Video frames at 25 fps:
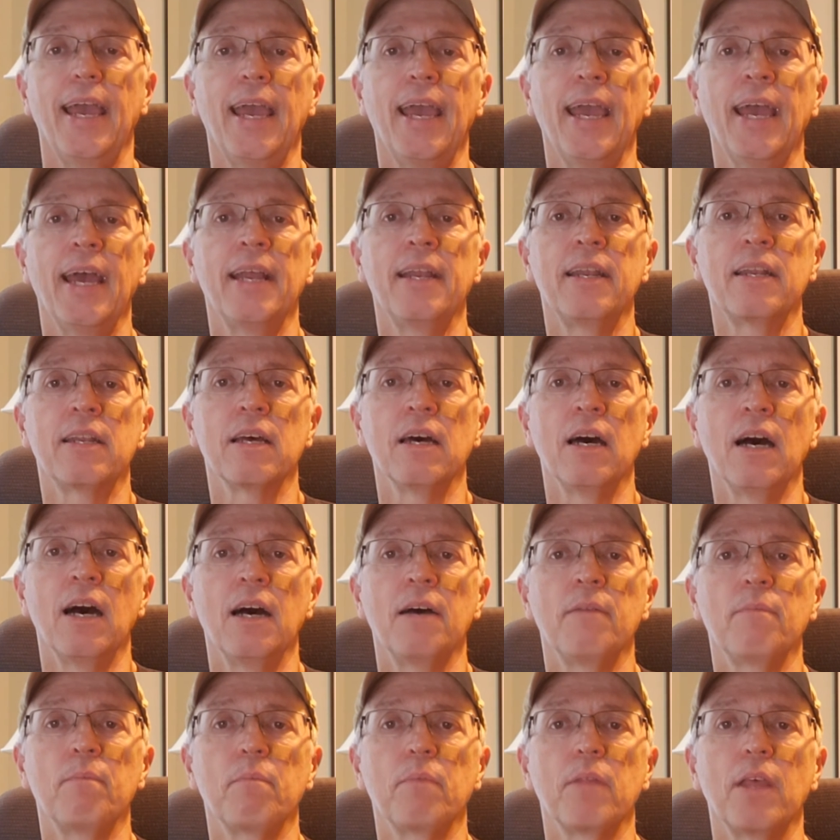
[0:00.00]
And
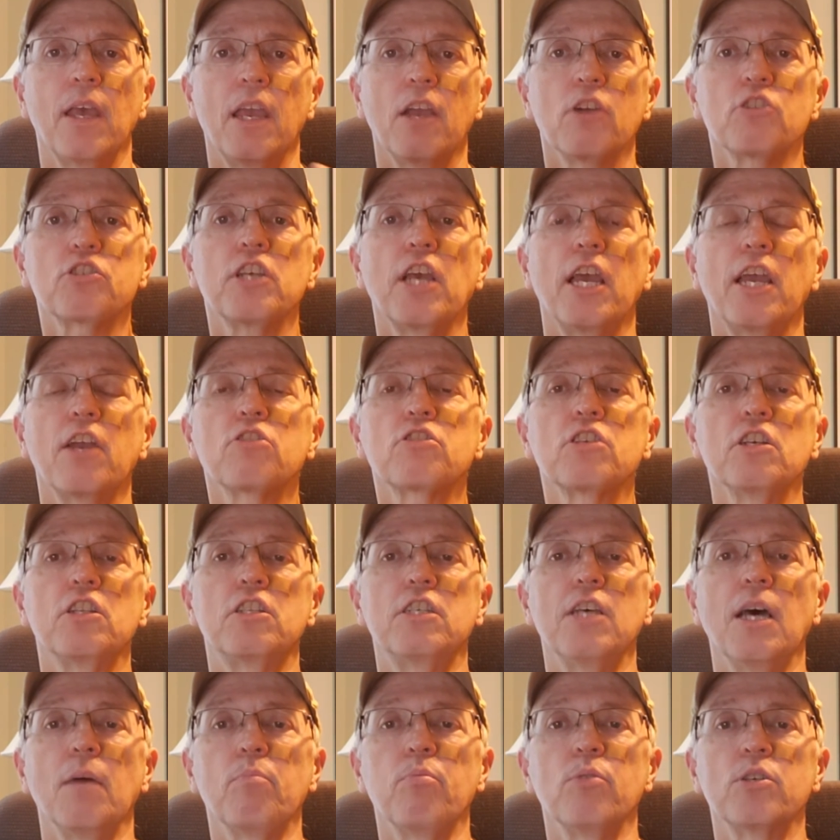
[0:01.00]
here's a
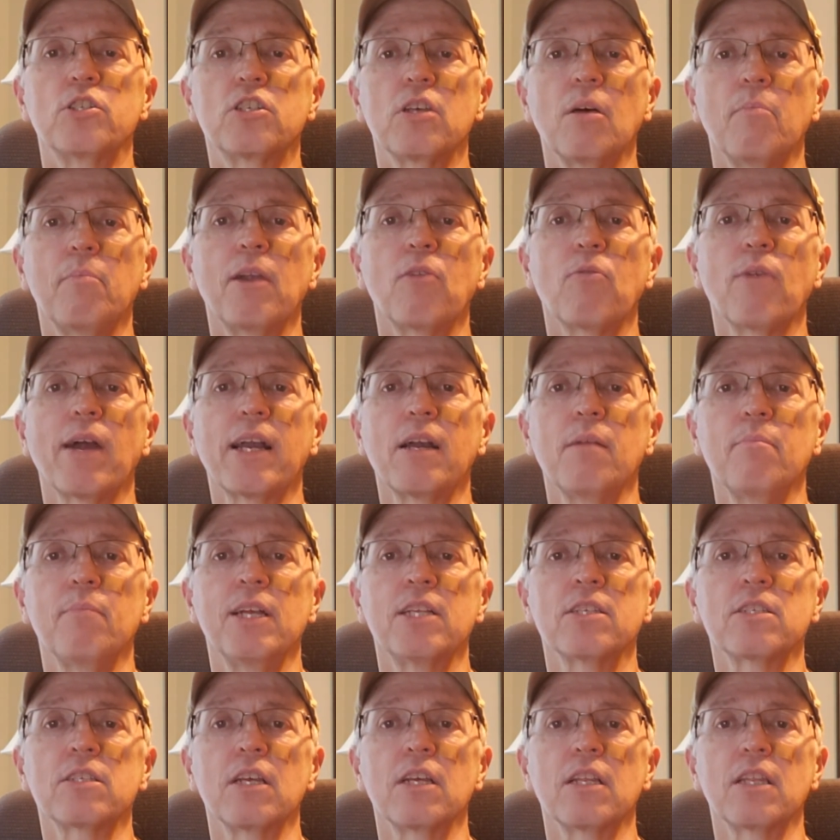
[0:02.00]
tip. When somebody
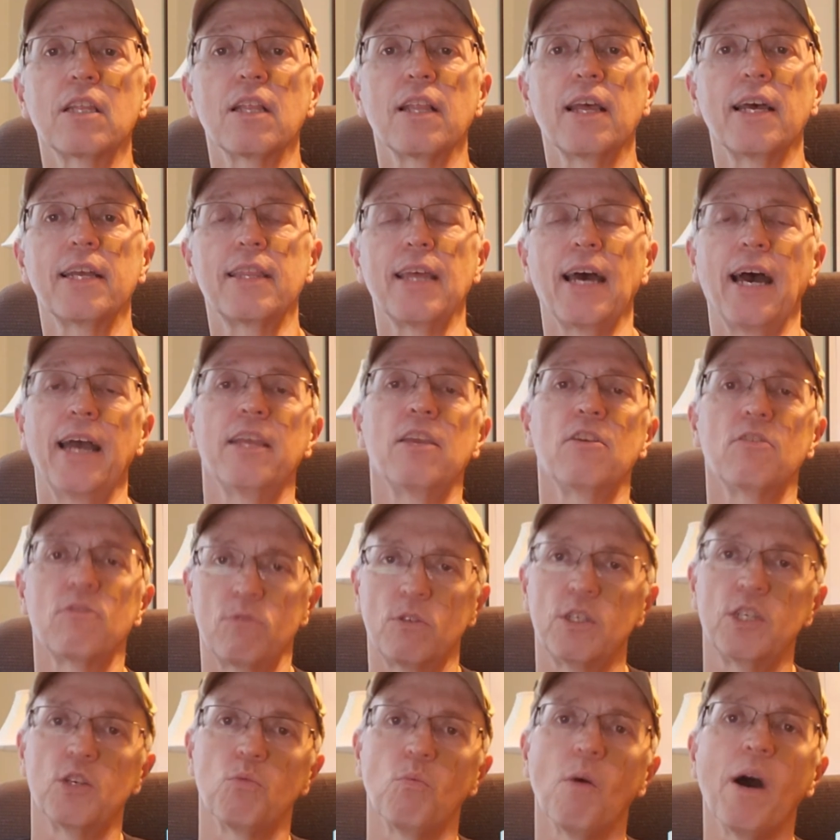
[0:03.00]
recommends something like that,
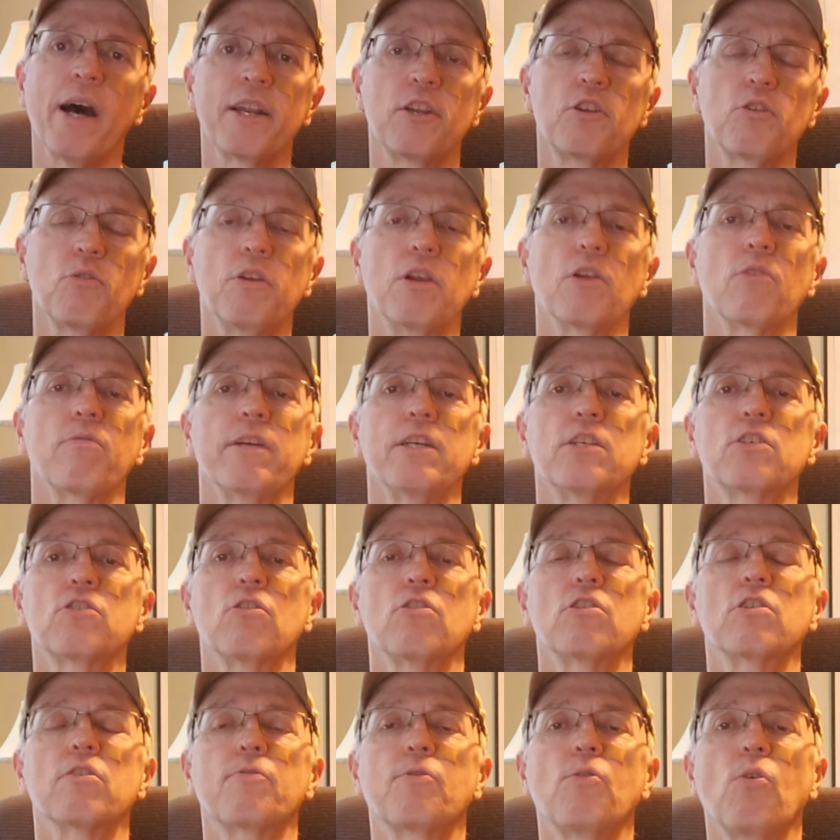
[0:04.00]
you want to do your
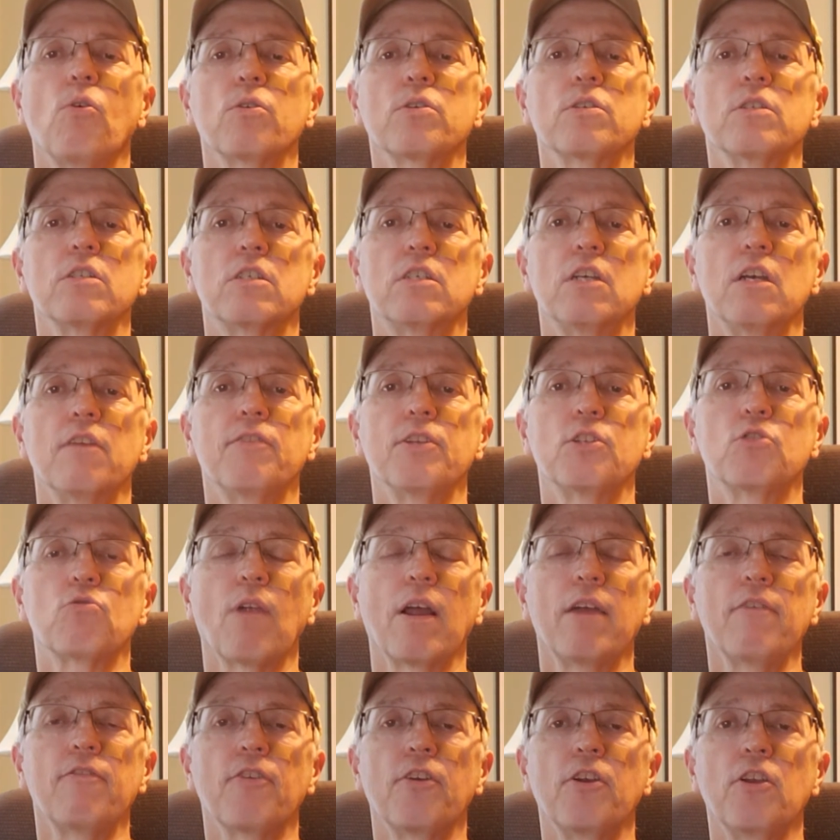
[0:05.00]
research, of course, and see if it's
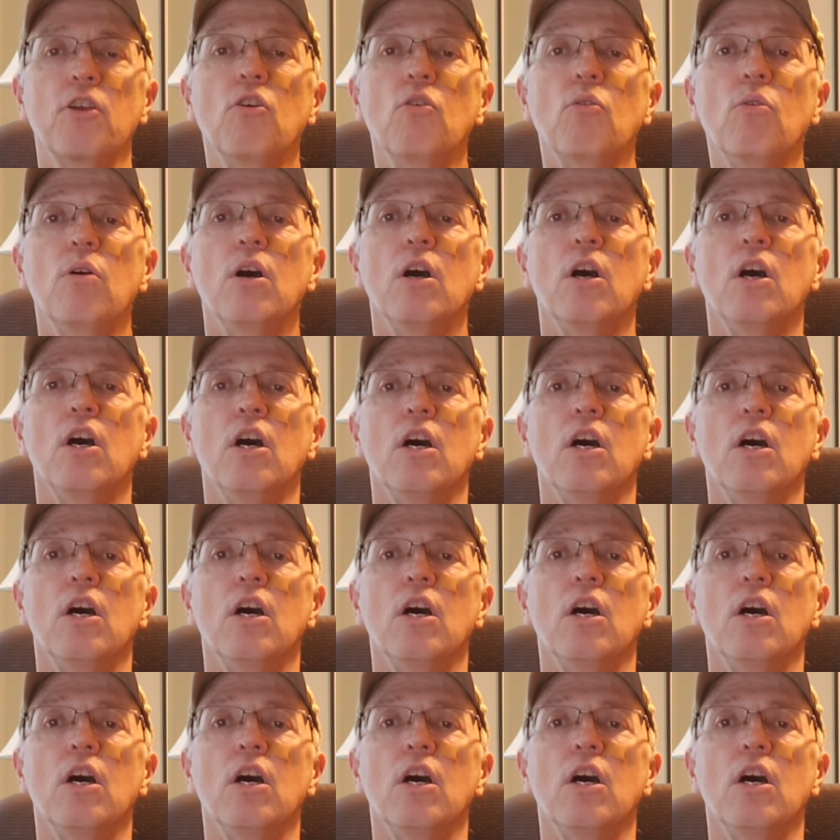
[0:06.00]
right for you.